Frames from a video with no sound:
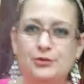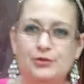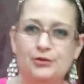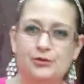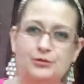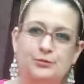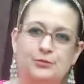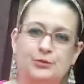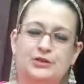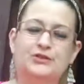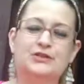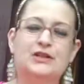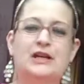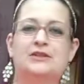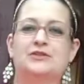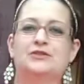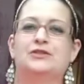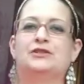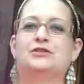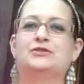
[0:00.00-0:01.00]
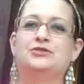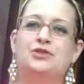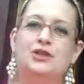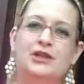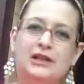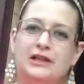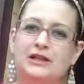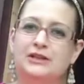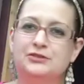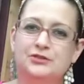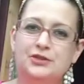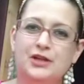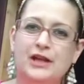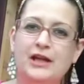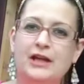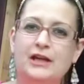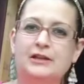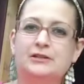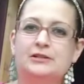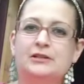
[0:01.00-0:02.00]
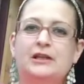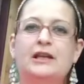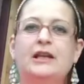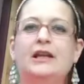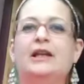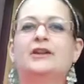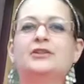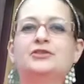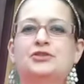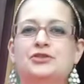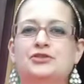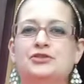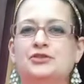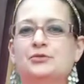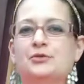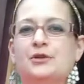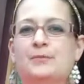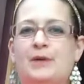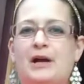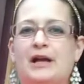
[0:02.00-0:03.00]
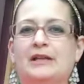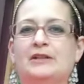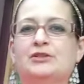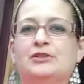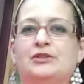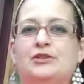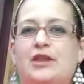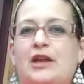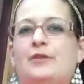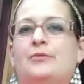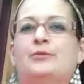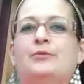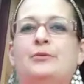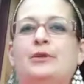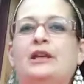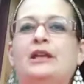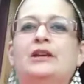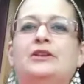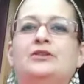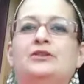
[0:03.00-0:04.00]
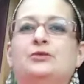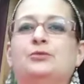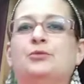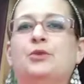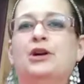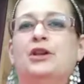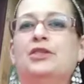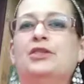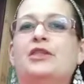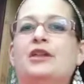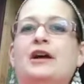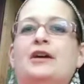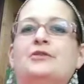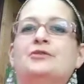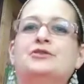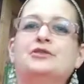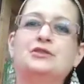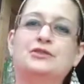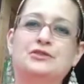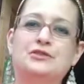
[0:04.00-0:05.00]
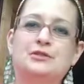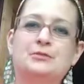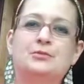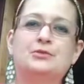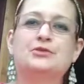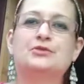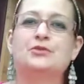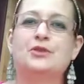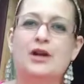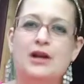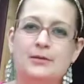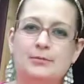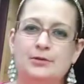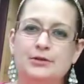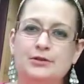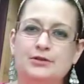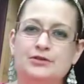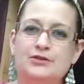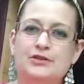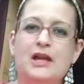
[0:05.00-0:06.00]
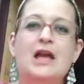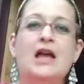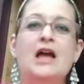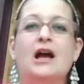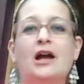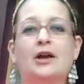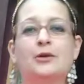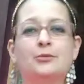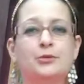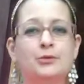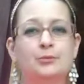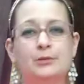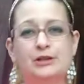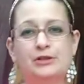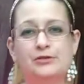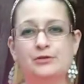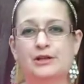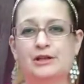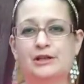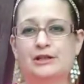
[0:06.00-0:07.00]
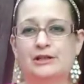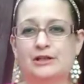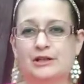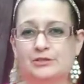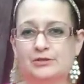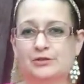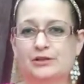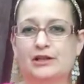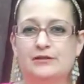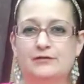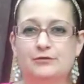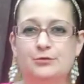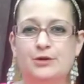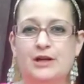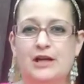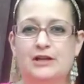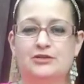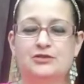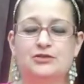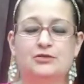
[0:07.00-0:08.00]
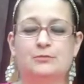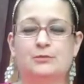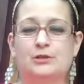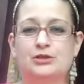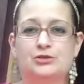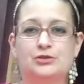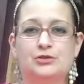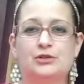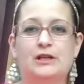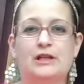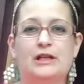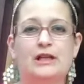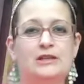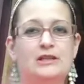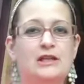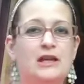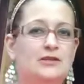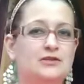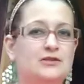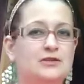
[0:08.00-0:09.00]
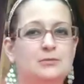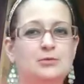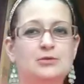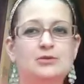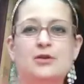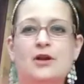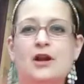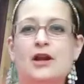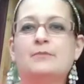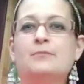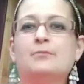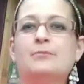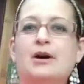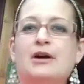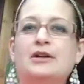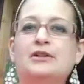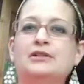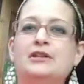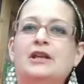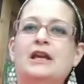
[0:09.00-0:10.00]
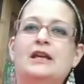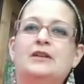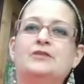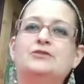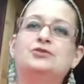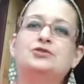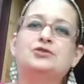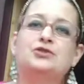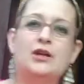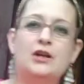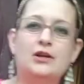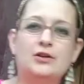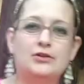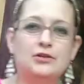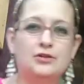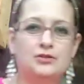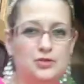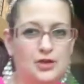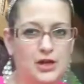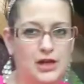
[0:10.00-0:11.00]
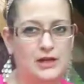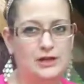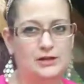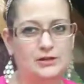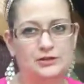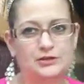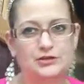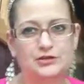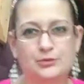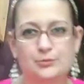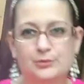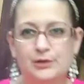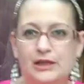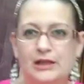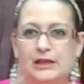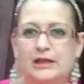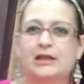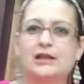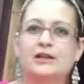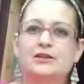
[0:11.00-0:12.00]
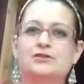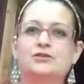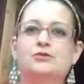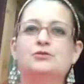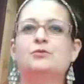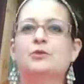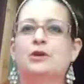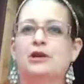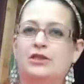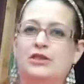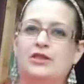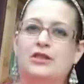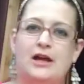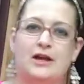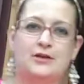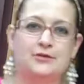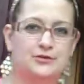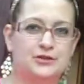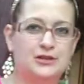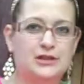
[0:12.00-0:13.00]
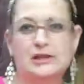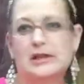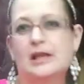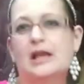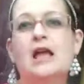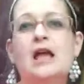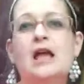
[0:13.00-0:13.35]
Northern Wisconsin Chicken Chat. Just a reminder that when we get to 1,000 subscribers, I will be doing another giveaway, so be sure to hit that subscribe button and share the channel so we can get to 1,000.